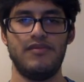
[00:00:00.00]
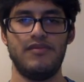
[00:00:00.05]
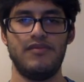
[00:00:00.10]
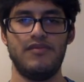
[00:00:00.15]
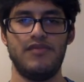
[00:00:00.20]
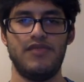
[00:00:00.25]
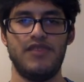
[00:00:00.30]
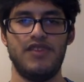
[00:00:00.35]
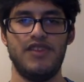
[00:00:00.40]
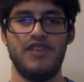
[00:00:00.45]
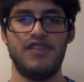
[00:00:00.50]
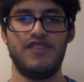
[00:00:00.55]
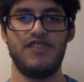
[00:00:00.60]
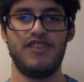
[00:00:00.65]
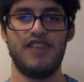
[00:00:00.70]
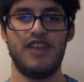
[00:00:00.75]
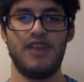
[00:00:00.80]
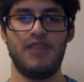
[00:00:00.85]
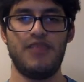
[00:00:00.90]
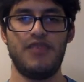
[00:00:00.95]
What needs to
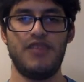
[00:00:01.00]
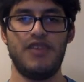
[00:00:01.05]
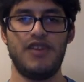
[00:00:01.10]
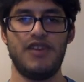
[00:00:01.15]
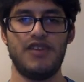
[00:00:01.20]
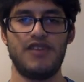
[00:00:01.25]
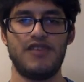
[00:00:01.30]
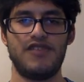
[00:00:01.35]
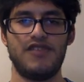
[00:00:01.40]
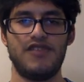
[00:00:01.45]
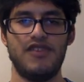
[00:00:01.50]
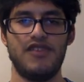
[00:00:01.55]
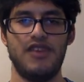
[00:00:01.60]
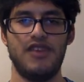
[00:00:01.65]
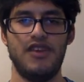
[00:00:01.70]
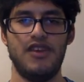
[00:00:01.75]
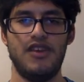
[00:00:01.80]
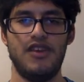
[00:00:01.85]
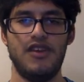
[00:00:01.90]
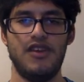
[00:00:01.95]
happen next
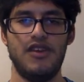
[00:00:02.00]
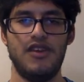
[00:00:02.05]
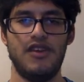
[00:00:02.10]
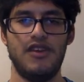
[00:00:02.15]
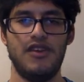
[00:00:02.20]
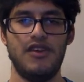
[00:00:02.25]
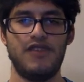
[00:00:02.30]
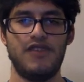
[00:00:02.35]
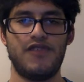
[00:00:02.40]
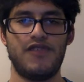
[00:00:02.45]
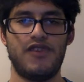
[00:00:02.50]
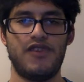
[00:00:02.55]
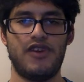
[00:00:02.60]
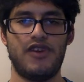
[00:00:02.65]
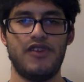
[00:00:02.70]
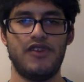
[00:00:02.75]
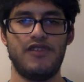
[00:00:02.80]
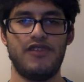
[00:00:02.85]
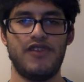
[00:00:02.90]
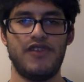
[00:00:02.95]
is for all
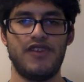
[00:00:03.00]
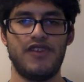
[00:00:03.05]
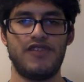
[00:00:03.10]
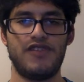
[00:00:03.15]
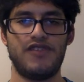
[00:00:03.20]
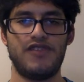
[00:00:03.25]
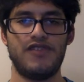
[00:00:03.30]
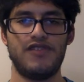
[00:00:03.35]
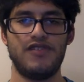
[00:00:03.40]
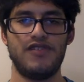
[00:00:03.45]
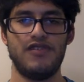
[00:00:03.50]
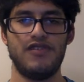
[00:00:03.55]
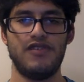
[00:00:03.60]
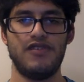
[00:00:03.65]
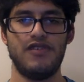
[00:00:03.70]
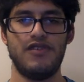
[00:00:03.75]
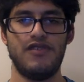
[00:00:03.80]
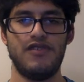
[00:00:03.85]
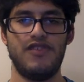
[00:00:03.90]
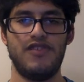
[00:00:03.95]
of us,
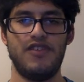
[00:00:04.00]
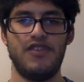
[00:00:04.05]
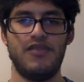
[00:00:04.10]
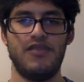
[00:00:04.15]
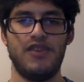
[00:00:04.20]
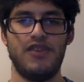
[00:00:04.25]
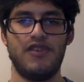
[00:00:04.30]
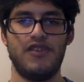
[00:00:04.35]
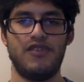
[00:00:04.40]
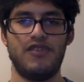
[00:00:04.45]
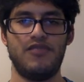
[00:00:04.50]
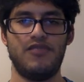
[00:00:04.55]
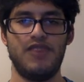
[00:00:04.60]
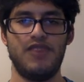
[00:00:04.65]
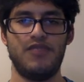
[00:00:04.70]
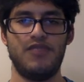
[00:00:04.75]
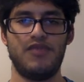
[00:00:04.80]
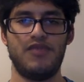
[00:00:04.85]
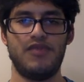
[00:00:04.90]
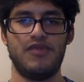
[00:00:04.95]
of the American
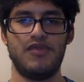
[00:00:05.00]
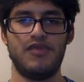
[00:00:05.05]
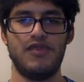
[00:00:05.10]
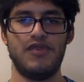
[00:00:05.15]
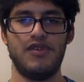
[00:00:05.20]
people,